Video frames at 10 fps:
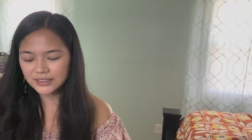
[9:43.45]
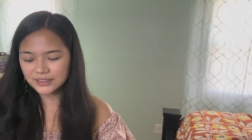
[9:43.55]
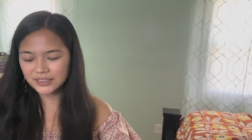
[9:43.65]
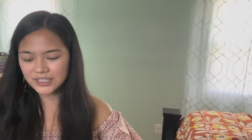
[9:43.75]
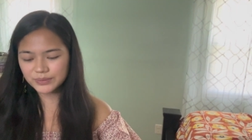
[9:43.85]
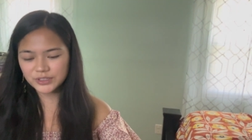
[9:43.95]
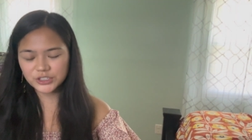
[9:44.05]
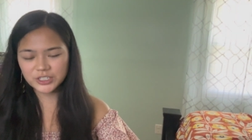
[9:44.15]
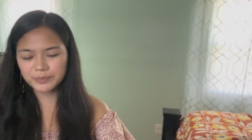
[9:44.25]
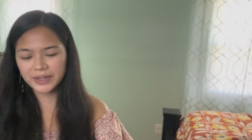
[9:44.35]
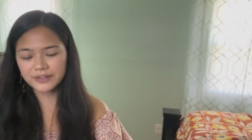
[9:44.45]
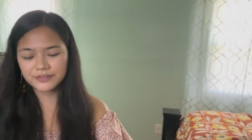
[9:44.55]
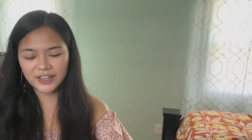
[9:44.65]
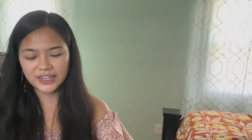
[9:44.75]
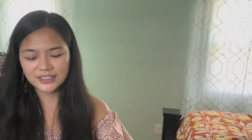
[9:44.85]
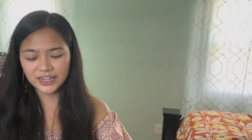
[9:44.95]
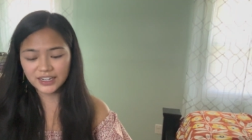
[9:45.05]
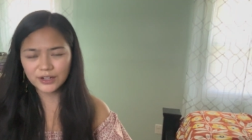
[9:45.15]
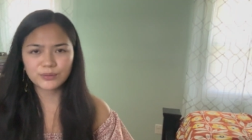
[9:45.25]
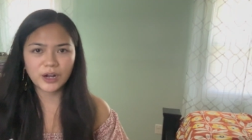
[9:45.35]
This was just by face. I
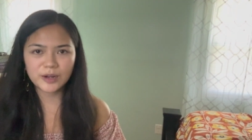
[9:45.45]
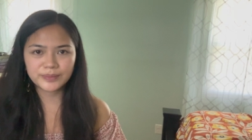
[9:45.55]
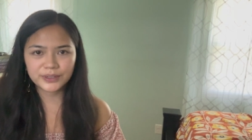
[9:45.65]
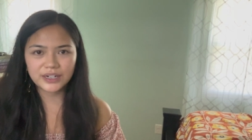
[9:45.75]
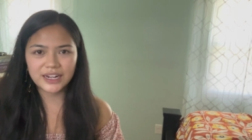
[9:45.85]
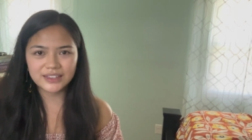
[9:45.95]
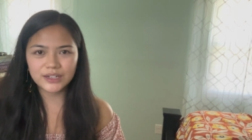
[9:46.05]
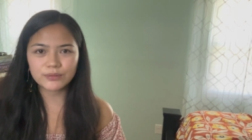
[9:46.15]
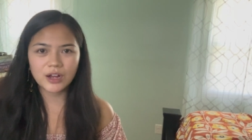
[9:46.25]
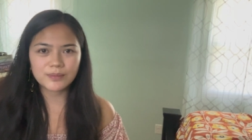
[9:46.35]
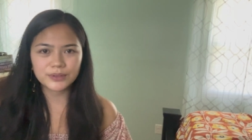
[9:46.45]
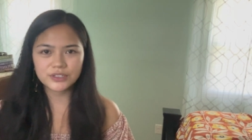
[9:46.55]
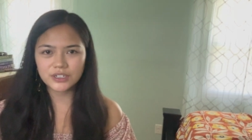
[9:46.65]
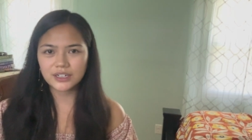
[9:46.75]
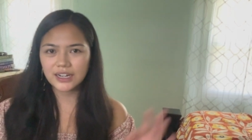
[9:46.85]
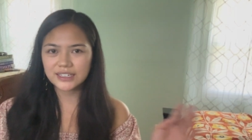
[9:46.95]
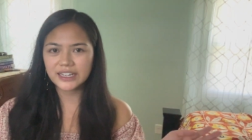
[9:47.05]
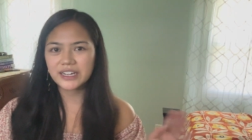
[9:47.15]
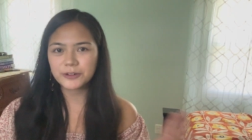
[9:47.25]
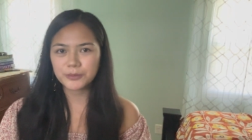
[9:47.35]
got a romper. I think rompers are kind of
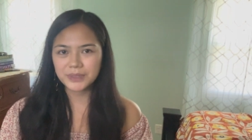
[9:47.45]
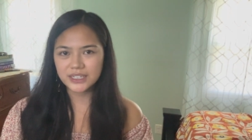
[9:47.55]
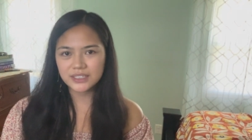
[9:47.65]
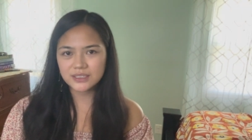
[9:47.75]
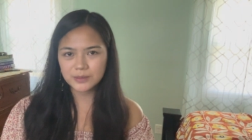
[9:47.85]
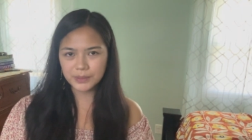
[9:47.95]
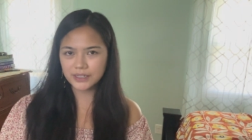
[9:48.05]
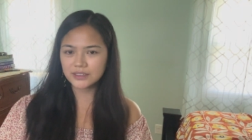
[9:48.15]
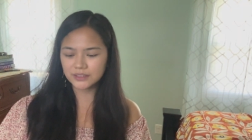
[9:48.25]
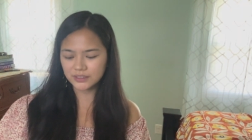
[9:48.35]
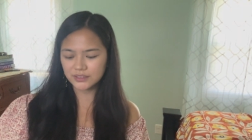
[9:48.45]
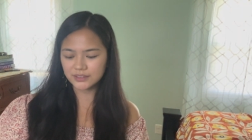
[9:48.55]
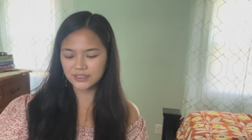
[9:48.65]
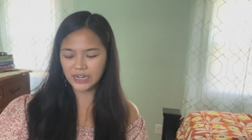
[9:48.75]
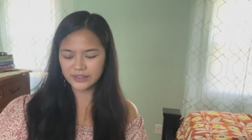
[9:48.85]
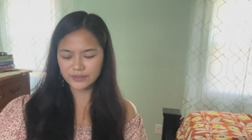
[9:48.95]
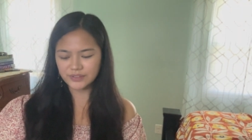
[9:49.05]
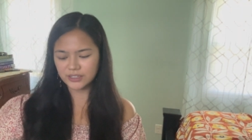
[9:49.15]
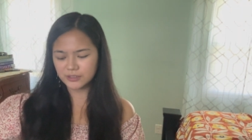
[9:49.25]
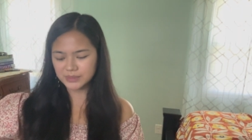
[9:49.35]
hit or miss depending on how they
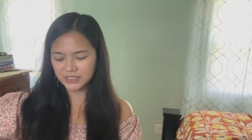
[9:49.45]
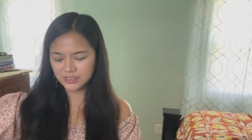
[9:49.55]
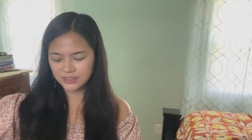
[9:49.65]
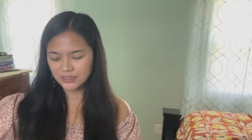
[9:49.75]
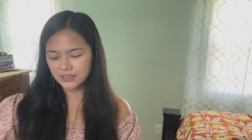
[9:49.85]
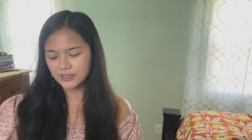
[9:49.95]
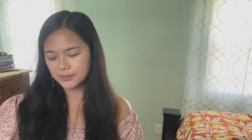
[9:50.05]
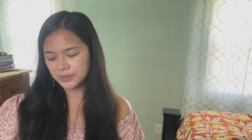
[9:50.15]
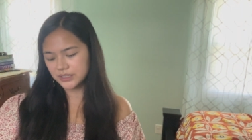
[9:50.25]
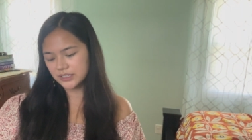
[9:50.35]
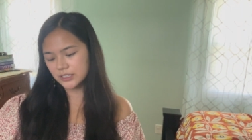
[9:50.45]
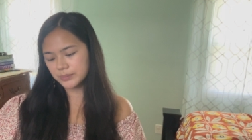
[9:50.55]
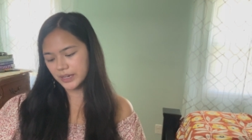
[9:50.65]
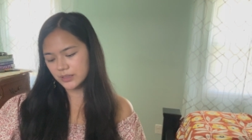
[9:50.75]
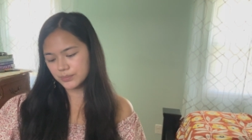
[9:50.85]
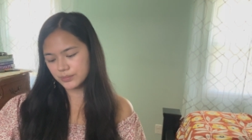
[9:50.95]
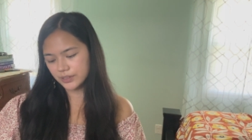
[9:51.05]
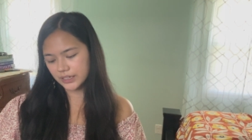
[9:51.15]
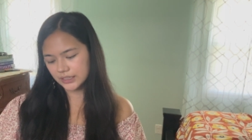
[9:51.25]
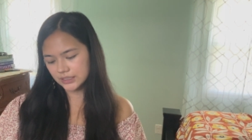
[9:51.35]
fit on me. But this is by the
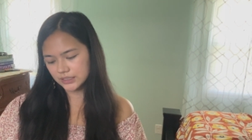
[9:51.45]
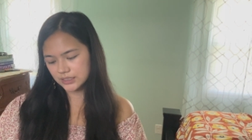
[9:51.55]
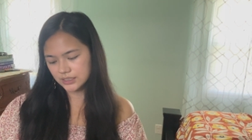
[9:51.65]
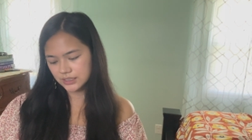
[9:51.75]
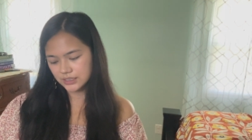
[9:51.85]
brand